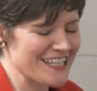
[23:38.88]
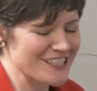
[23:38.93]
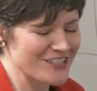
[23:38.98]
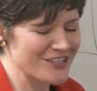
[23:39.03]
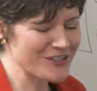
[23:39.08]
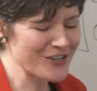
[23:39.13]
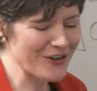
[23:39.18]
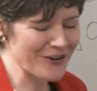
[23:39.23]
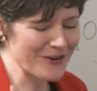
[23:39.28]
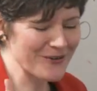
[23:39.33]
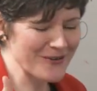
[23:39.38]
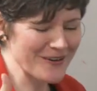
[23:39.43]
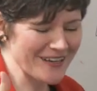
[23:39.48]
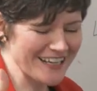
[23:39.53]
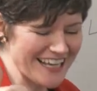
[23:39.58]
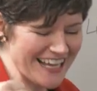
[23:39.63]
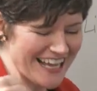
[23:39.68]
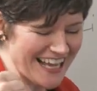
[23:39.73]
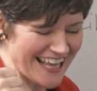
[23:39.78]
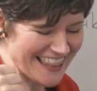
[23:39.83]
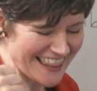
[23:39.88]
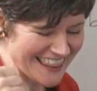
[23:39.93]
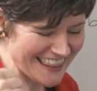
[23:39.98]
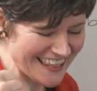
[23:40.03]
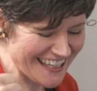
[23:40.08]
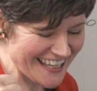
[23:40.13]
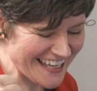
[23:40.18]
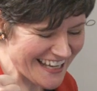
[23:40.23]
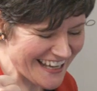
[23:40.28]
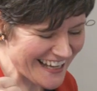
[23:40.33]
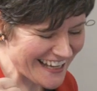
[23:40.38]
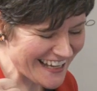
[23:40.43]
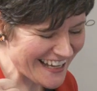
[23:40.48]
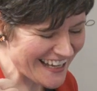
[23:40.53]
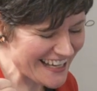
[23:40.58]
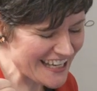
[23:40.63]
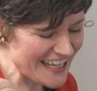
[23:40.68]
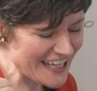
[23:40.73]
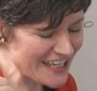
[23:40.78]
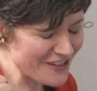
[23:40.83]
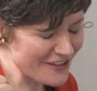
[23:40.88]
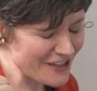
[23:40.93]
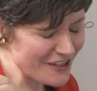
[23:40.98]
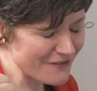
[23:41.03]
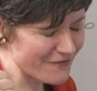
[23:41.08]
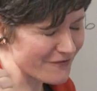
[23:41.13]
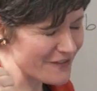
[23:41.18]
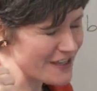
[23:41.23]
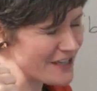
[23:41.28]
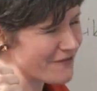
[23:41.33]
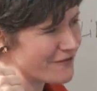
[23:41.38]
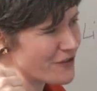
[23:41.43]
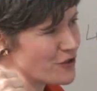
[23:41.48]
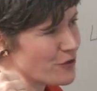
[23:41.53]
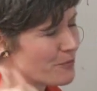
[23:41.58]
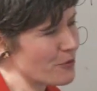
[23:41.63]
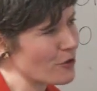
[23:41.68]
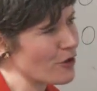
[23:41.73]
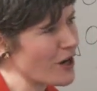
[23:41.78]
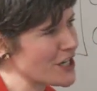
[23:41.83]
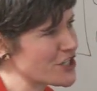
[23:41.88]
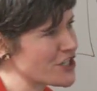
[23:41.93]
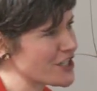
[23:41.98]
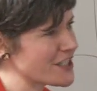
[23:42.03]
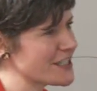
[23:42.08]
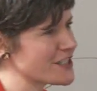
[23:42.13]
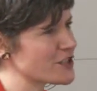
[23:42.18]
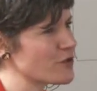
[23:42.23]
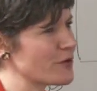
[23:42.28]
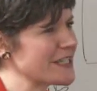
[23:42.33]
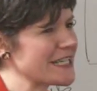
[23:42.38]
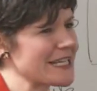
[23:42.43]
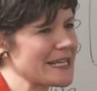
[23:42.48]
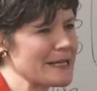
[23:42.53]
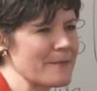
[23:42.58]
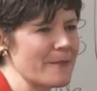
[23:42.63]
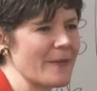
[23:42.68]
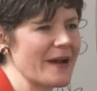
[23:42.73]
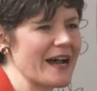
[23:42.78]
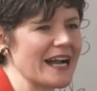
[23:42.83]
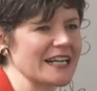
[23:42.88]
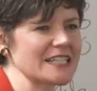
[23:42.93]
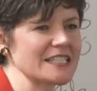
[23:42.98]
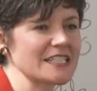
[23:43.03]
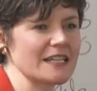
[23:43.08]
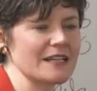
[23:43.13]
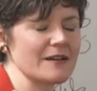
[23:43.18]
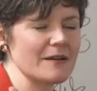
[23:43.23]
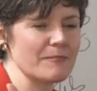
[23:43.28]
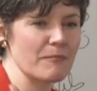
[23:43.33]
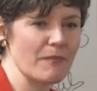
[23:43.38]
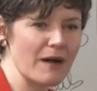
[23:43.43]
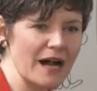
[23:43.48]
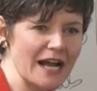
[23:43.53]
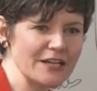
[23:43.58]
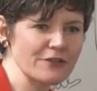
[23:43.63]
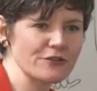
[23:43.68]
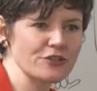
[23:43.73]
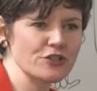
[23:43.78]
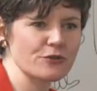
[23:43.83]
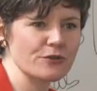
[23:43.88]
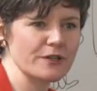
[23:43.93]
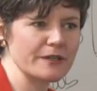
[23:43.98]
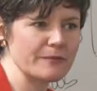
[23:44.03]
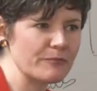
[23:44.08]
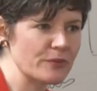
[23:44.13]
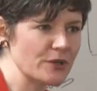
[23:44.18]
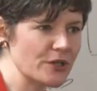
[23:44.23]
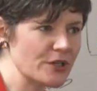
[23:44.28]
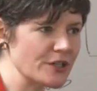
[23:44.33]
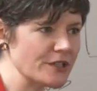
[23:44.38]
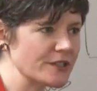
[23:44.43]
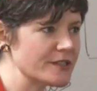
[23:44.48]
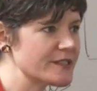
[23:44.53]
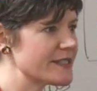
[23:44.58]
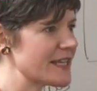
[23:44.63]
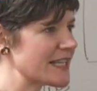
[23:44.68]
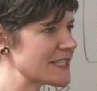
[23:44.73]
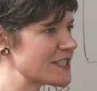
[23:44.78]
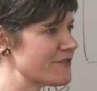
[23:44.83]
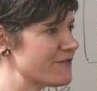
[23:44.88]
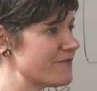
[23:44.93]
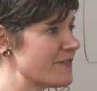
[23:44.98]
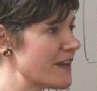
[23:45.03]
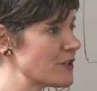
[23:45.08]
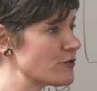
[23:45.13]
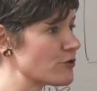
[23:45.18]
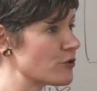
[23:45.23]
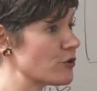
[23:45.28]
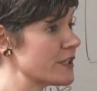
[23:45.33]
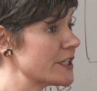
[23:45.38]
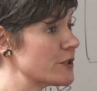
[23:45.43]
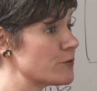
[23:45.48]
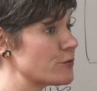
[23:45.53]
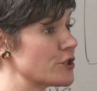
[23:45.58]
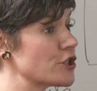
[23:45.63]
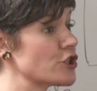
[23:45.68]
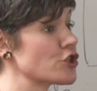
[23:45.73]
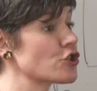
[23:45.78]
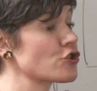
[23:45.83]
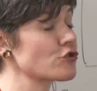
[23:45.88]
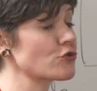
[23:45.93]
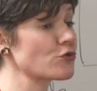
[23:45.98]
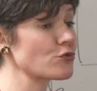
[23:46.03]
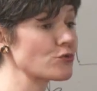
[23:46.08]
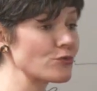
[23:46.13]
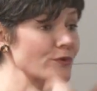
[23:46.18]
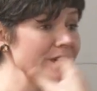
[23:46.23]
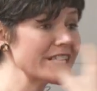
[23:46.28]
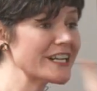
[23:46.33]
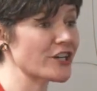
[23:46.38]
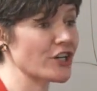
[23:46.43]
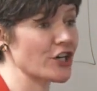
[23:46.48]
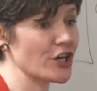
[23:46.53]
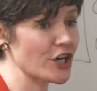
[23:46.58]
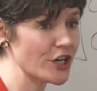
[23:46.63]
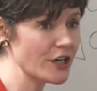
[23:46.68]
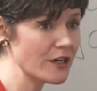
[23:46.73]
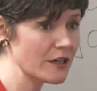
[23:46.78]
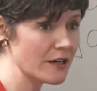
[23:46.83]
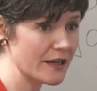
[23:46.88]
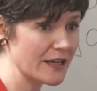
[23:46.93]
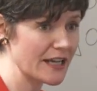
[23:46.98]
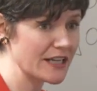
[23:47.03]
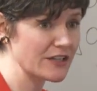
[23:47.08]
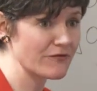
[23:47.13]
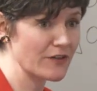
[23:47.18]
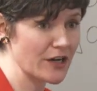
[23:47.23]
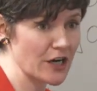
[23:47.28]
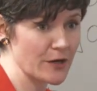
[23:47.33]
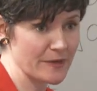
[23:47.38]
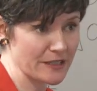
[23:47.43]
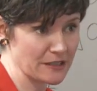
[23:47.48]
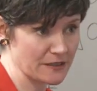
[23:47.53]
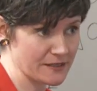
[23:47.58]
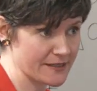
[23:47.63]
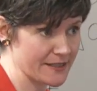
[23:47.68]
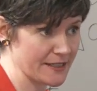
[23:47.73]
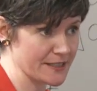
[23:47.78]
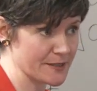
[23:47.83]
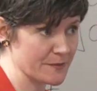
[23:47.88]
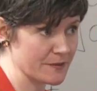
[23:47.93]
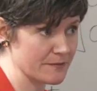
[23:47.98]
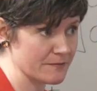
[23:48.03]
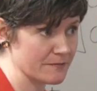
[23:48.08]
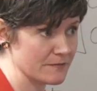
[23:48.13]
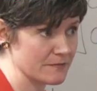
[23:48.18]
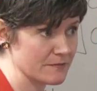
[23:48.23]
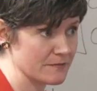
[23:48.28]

So the, uh, if, if your project is going to impact migratory birds, that's federal, it would trigger an environmental assessment.